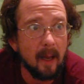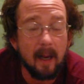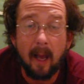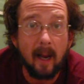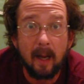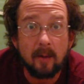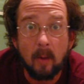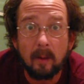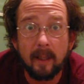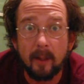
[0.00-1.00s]
And I
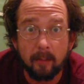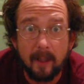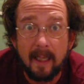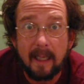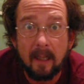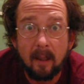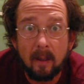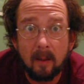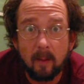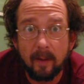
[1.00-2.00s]
totally agree
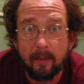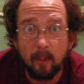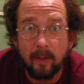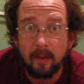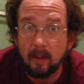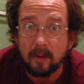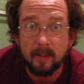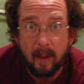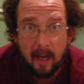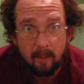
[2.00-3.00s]
with the little
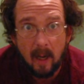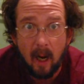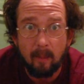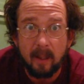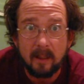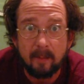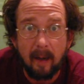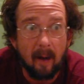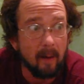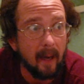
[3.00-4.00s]
spam comments
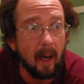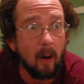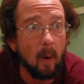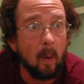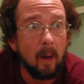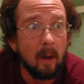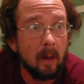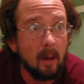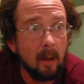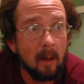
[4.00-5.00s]
about how
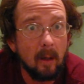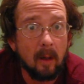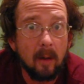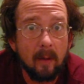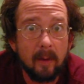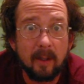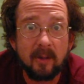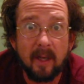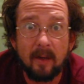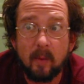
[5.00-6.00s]
the
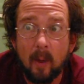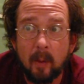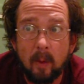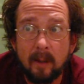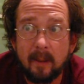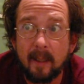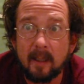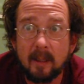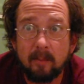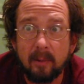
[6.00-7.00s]
Agenda 21 thing
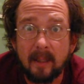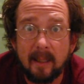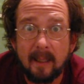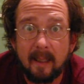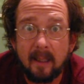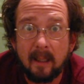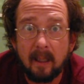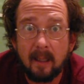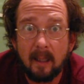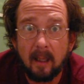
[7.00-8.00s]
is completely
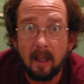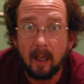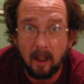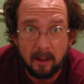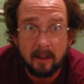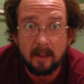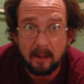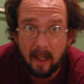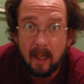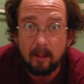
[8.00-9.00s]

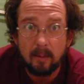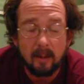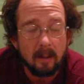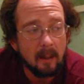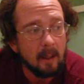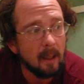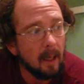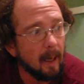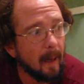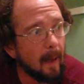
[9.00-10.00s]
unsustainable,
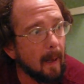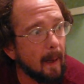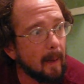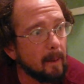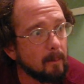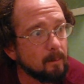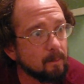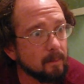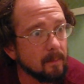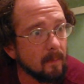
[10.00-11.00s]

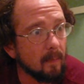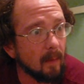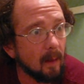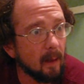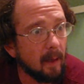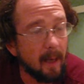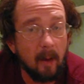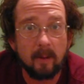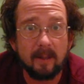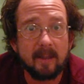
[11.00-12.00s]
and
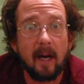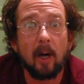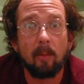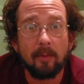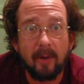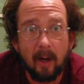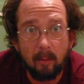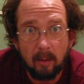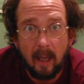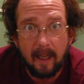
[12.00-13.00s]
how it's a terrible,
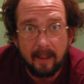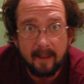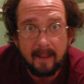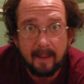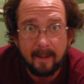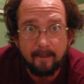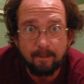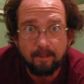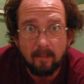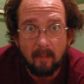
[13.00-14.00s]
terrible idea,
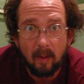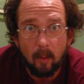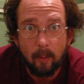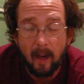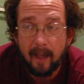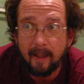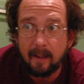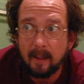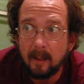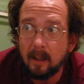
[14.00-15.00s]
right?
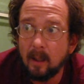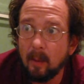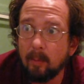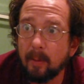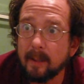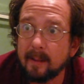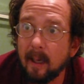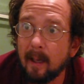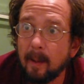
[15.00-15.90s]
But